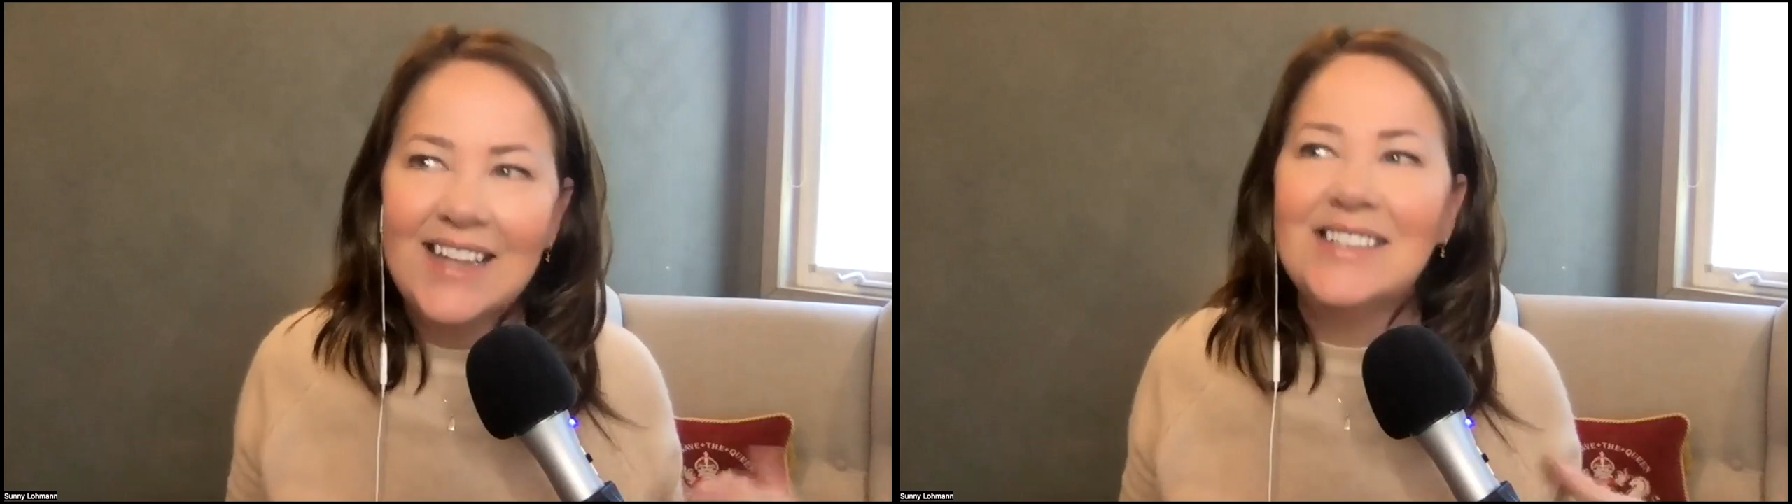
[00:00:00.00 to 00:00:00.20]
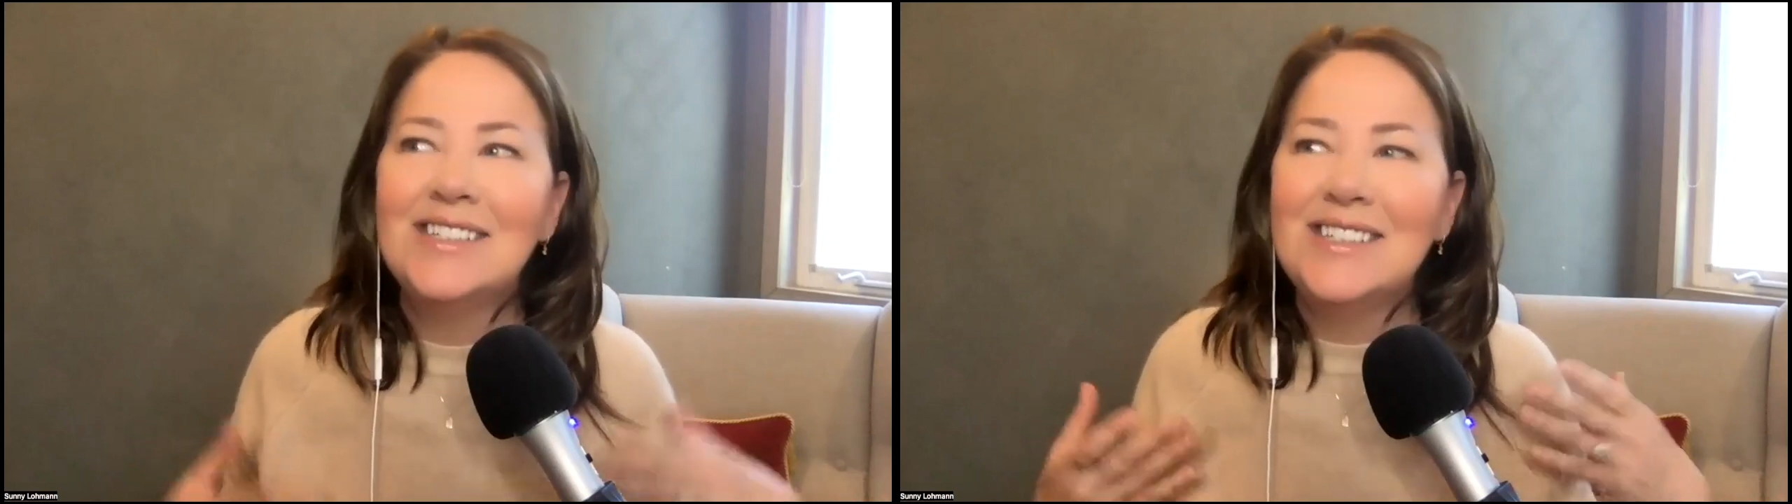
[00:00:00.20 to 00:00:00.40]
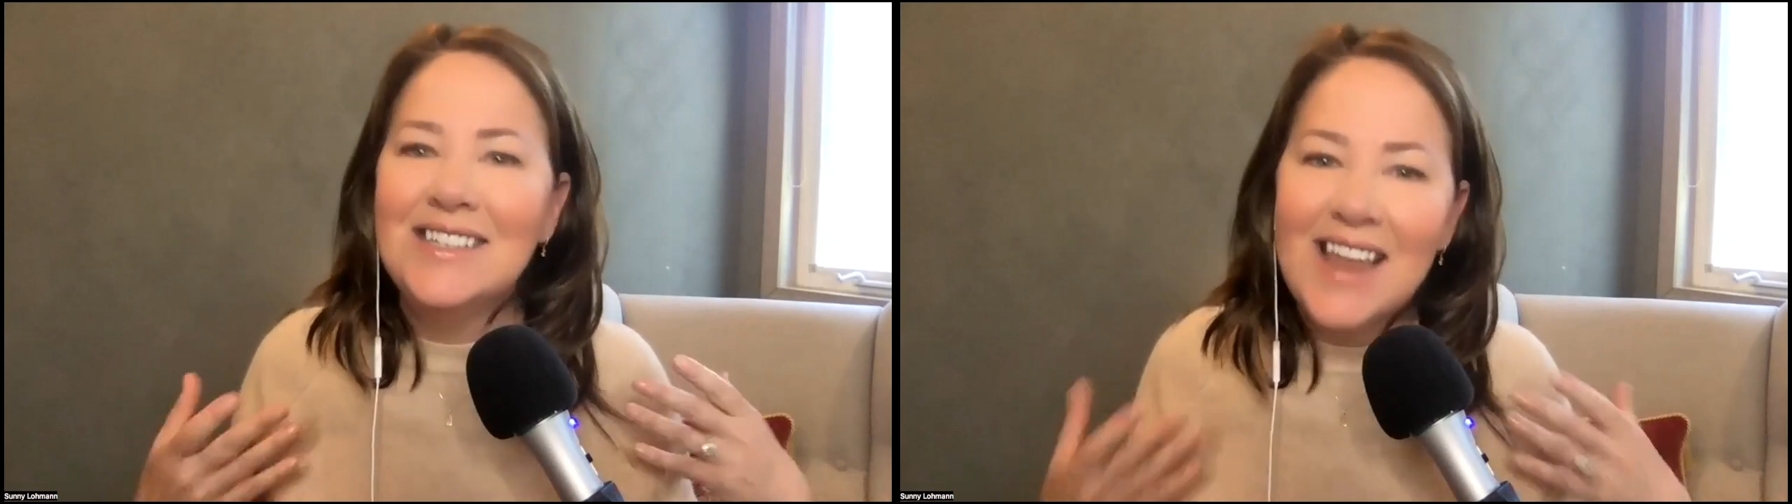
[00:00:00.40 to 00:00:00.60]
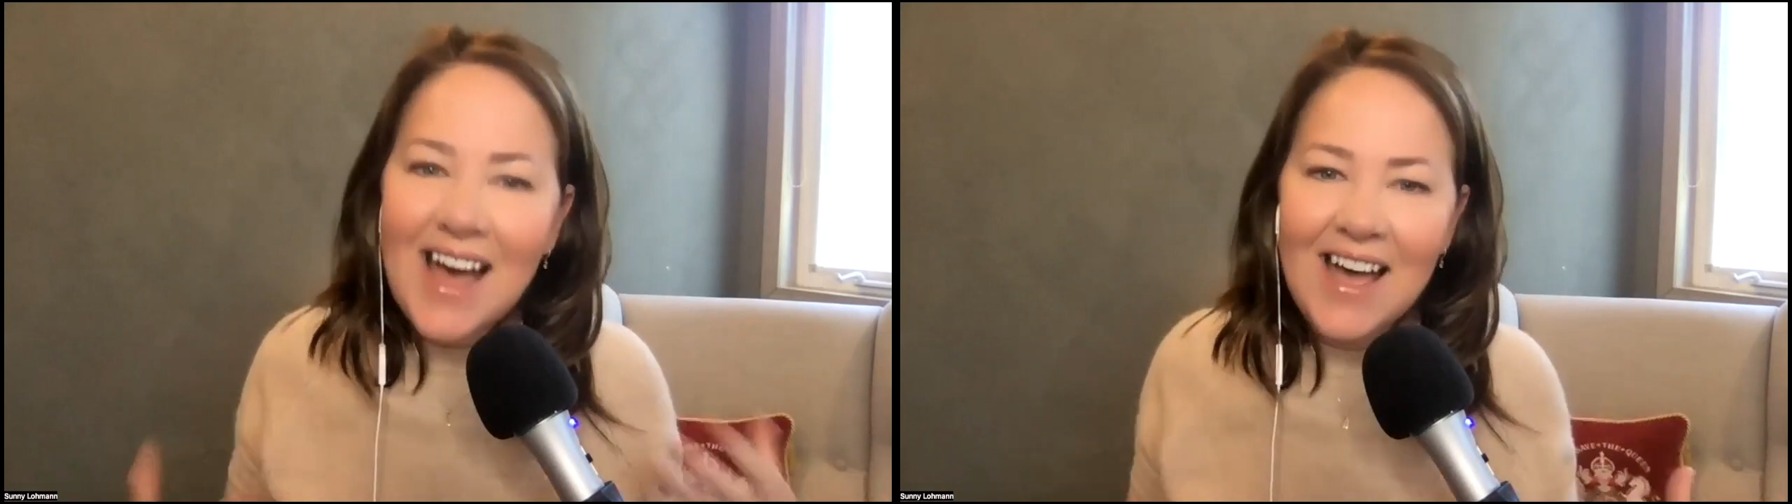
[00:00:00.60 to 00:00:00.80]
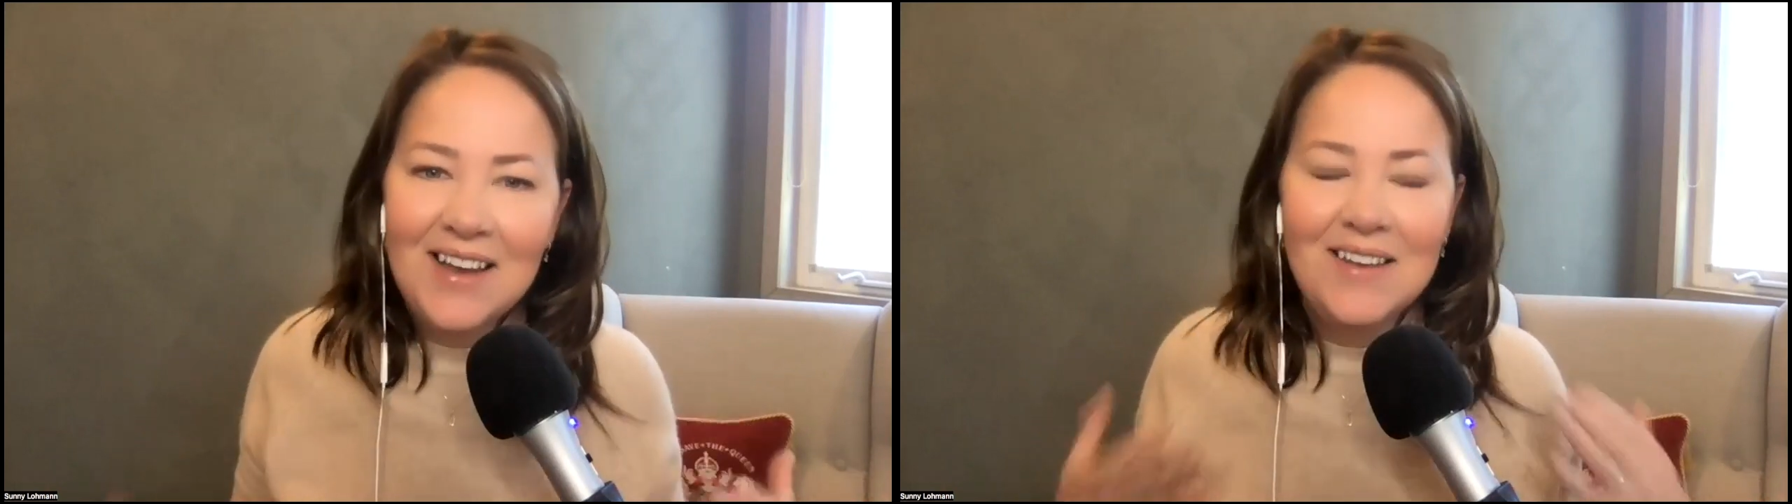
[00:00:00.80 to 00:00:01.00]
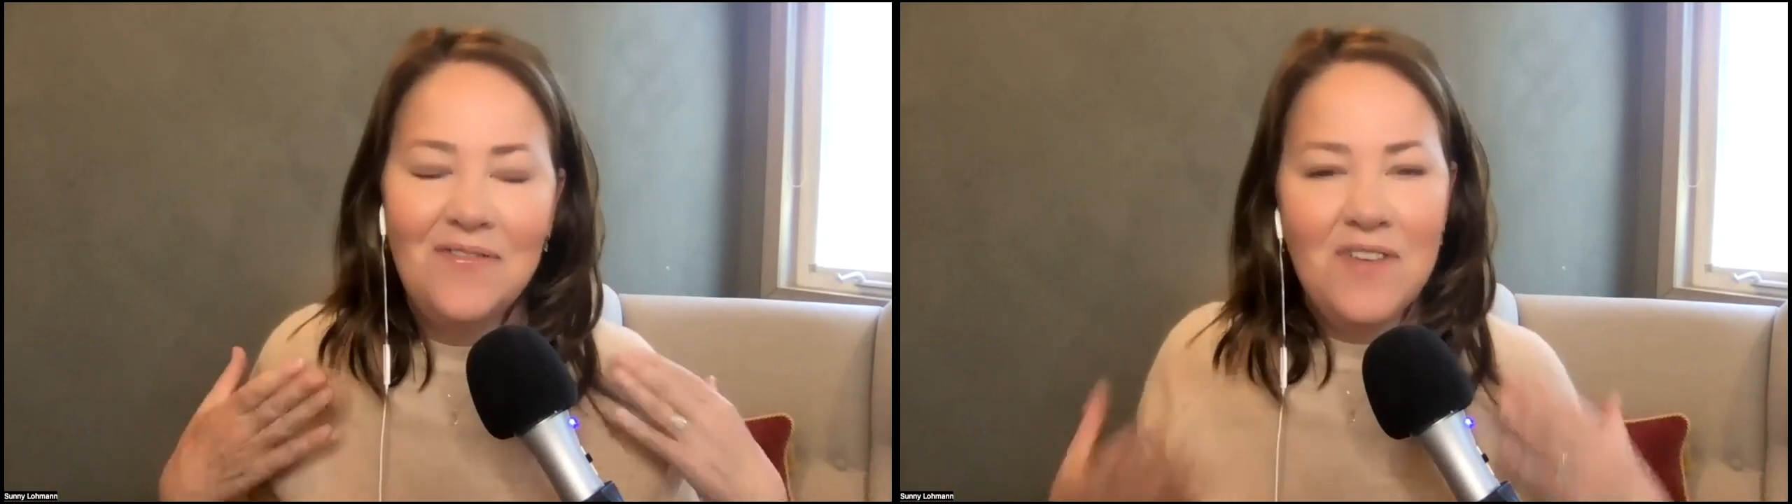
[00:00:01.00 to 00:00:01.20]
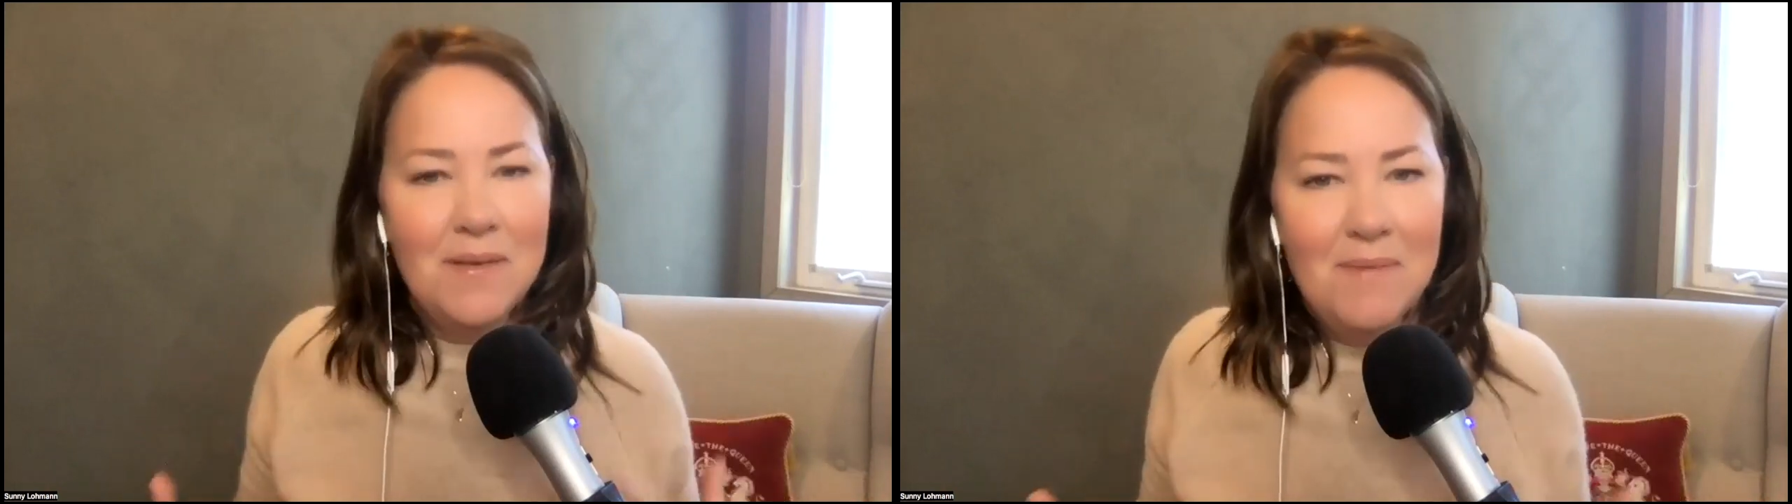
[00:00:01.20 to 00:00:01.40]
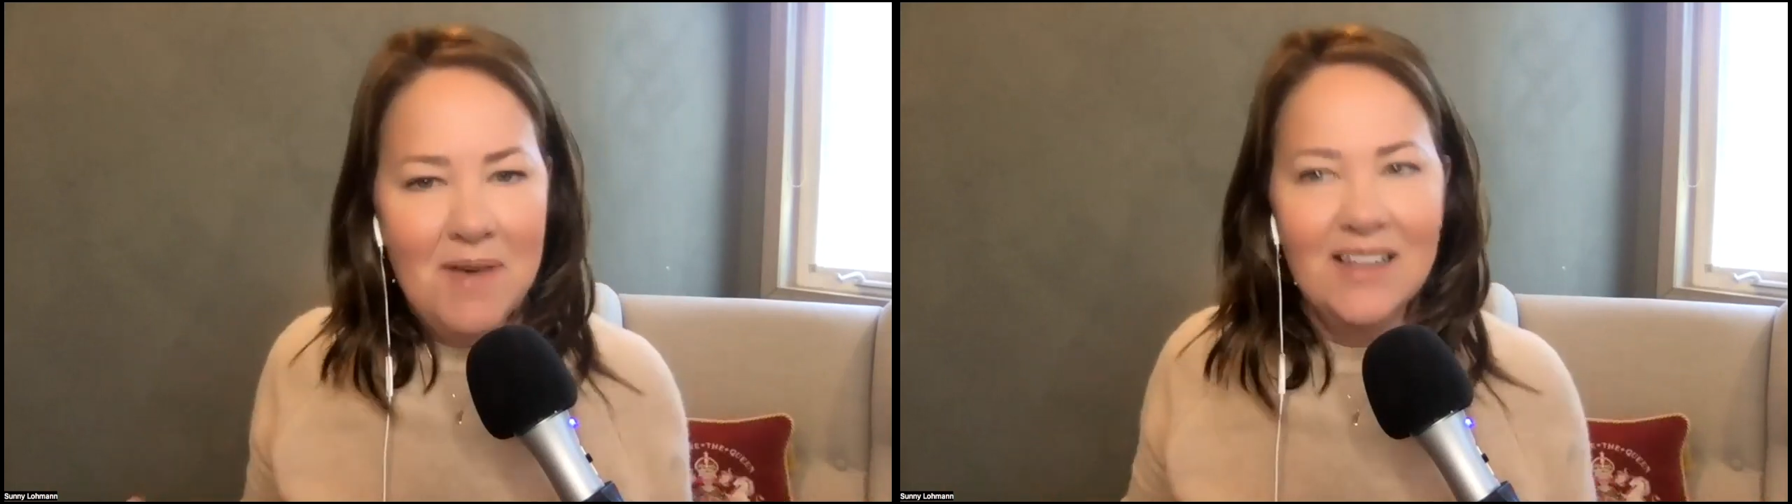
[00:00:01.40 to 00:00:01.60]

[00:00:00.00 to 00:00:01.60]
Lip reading: It's not female.